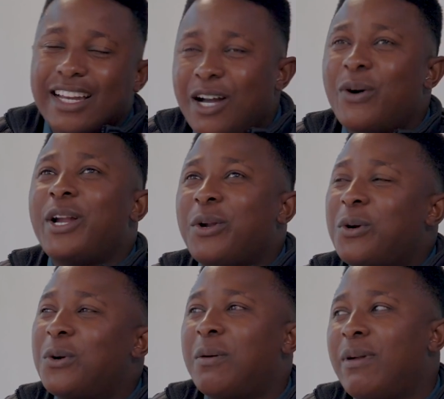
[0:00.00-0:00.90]
now I
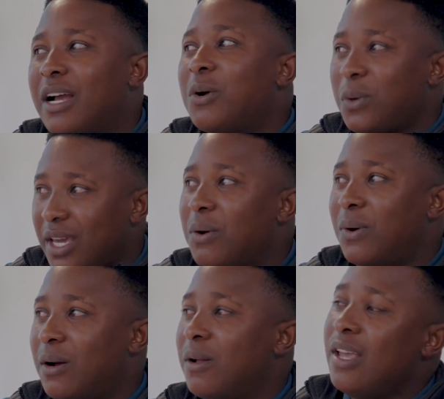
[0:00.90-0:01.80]
know, I'm like, okay,
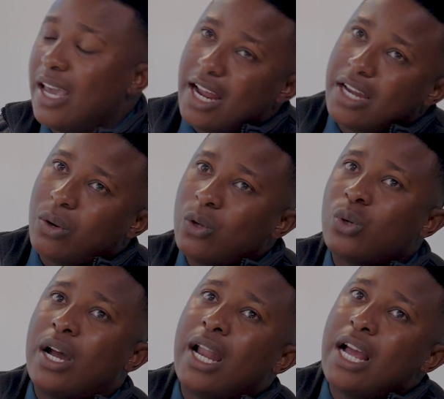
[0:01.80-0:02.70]
wow. And it
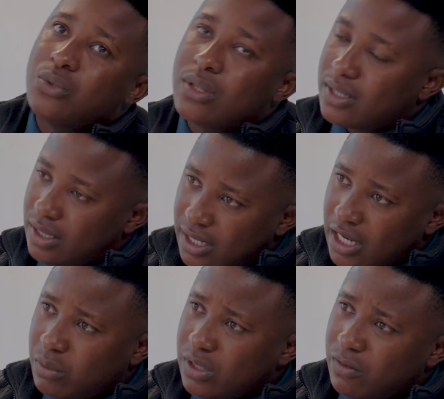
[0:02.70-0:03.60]
also aligns with the
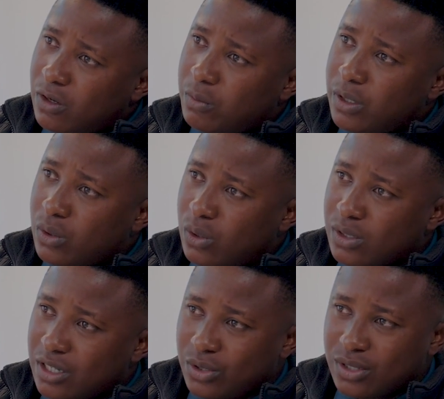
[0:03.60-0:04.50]
Sustainable Development
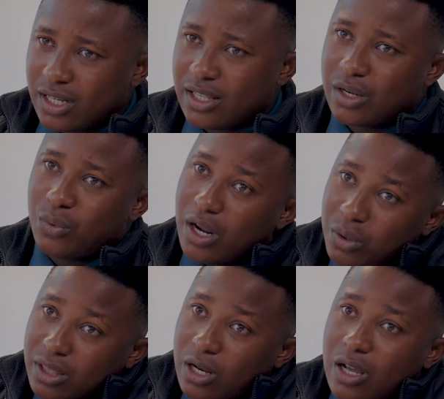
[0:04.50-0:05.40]
Goals, as you said, that we are
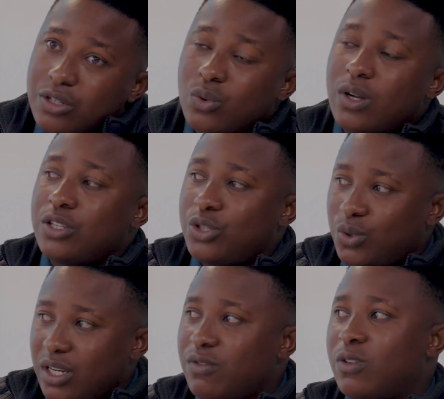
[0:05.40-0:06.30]
not the last ones
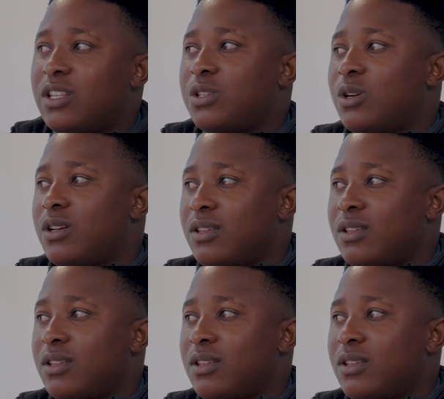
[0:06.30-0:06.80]
to live on this earth.